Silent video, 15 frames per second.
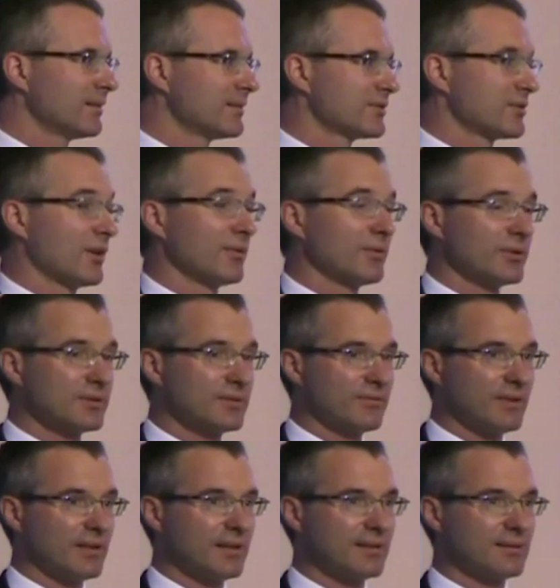sovereigns
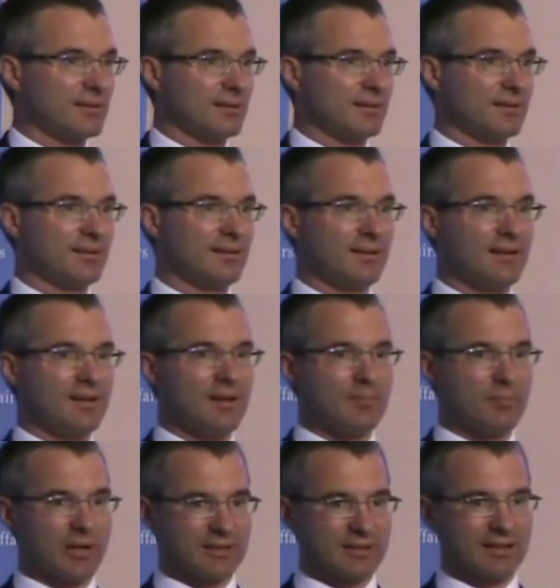face, and
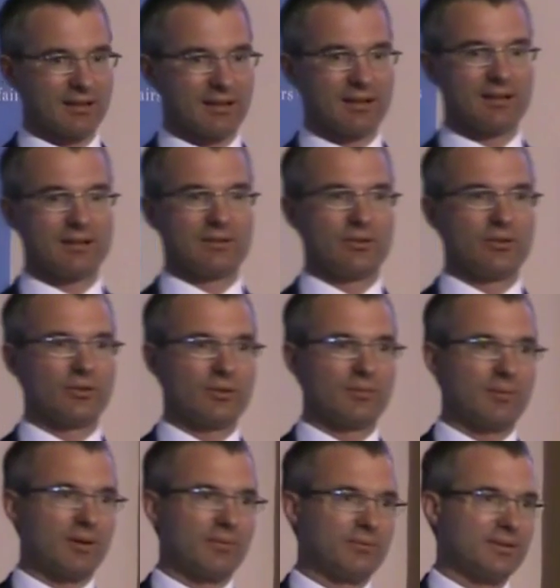particularly in Europe,
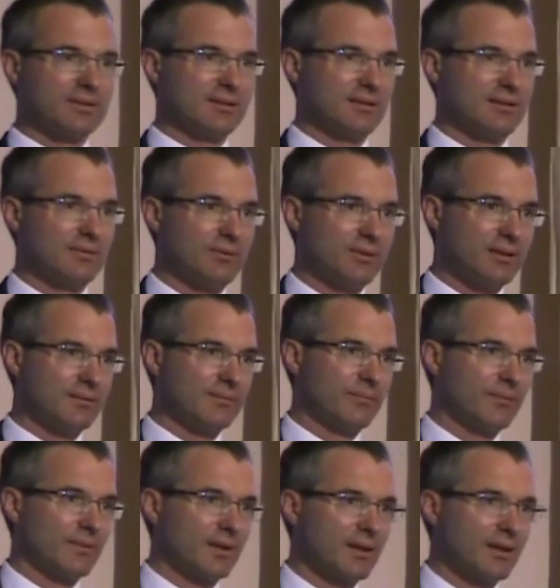obviously, we
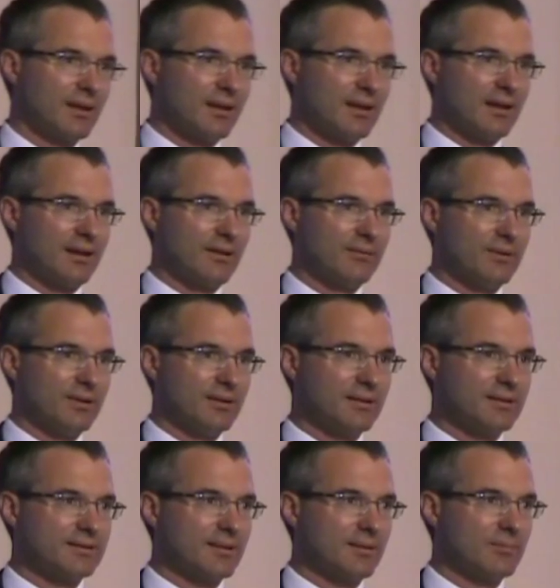have uh,
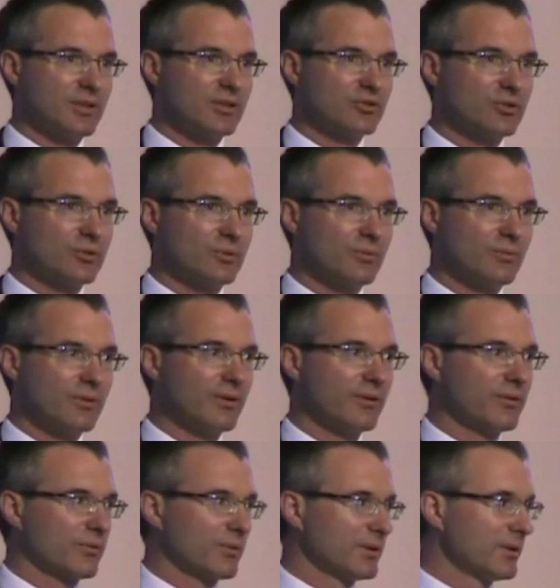some issue with
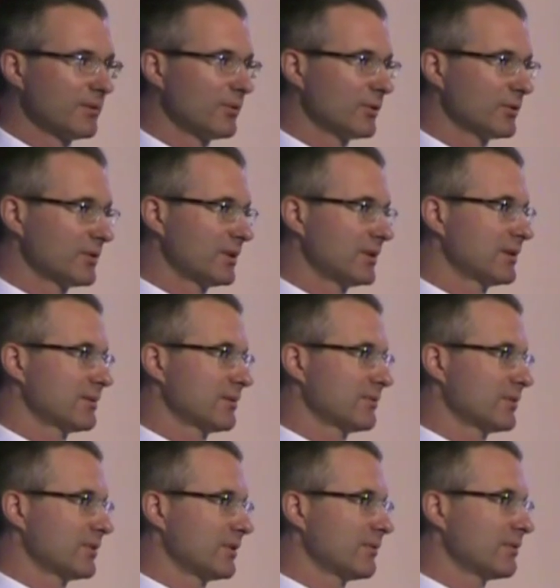creditworthiness of
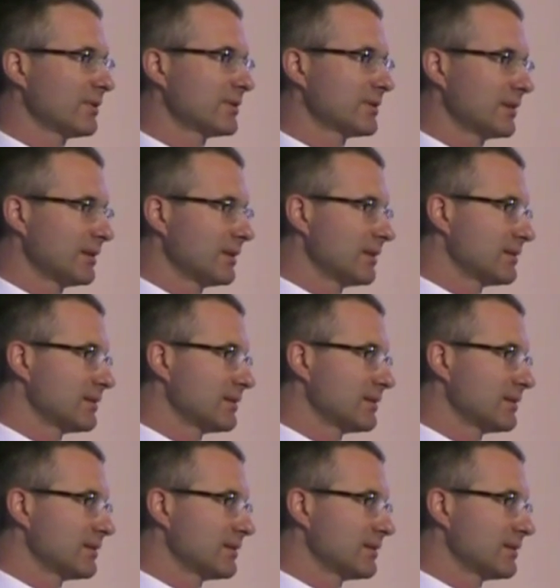sovereigns and is